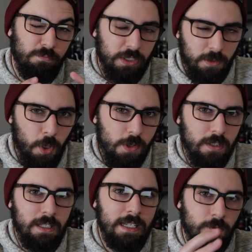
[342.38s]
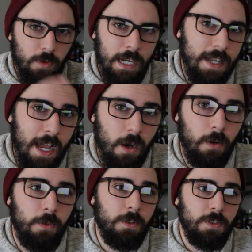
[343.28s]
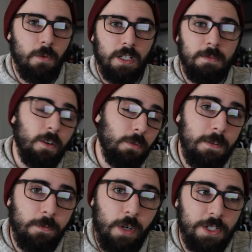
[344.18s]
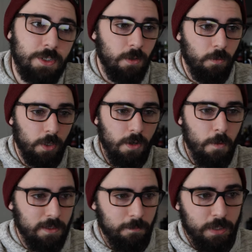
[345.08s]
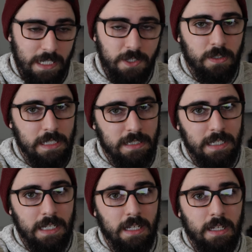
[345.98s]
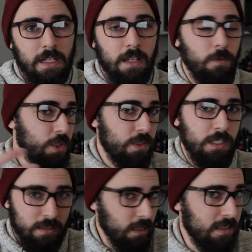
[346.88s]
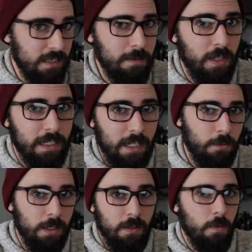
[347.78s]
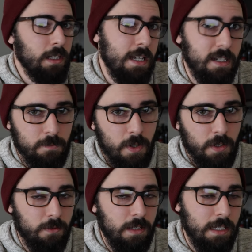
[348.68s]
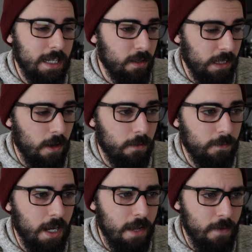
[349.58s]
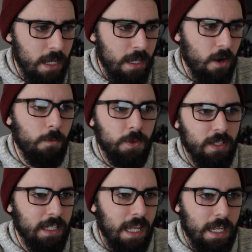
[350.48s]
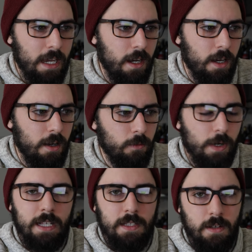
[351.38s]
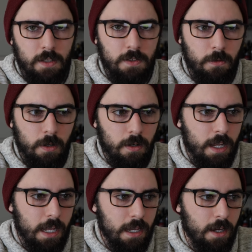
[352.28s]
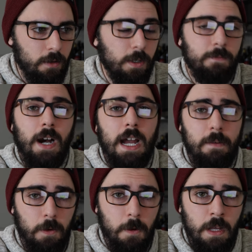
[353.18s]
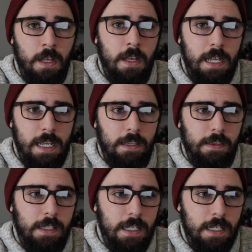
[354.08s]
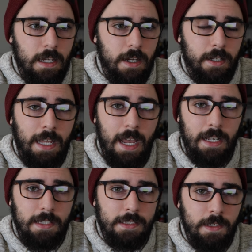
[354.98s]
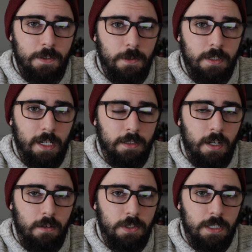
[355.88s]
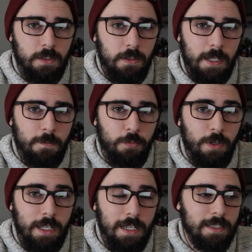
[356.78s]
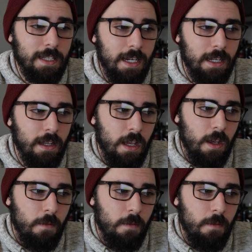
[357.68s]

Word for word: But supposedly right now there's going to be a refresh, so we're going to potentially see, which does seem like it with the 1DX Mark III and now the R5, almost like a renaissance or a revival in the Canon sensor technology. So that's pretty exciting.